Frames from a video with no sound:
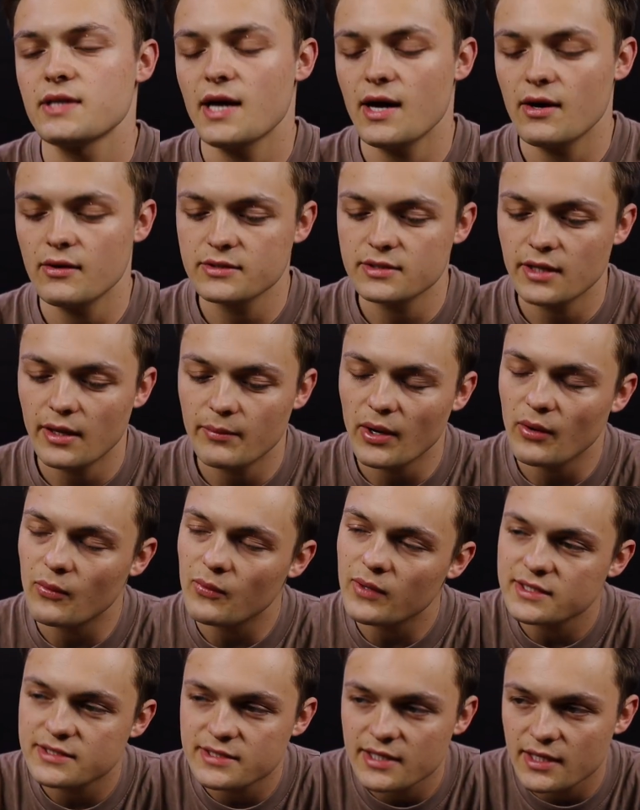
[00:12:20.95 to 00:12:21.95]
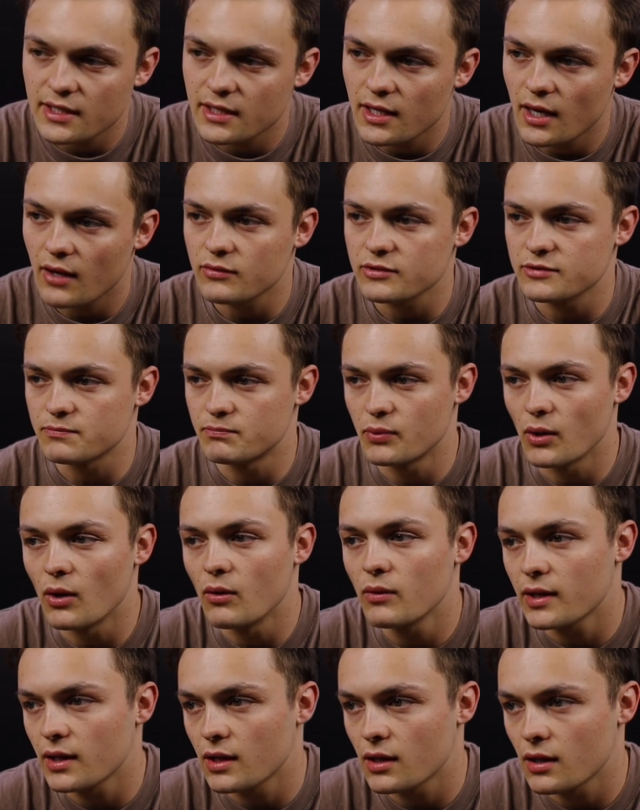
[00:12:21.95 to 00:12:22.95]
I was at my wit's end. I was
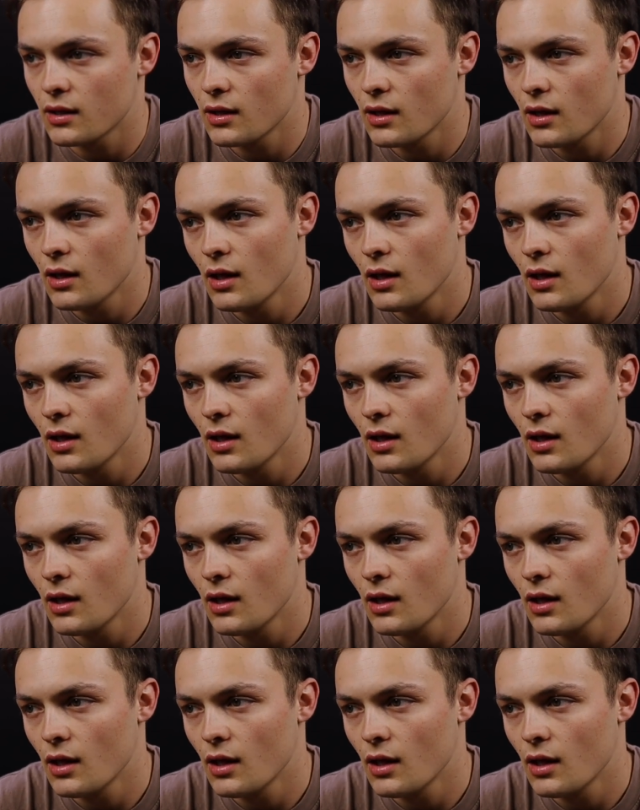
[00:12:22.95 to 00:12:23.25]
broken.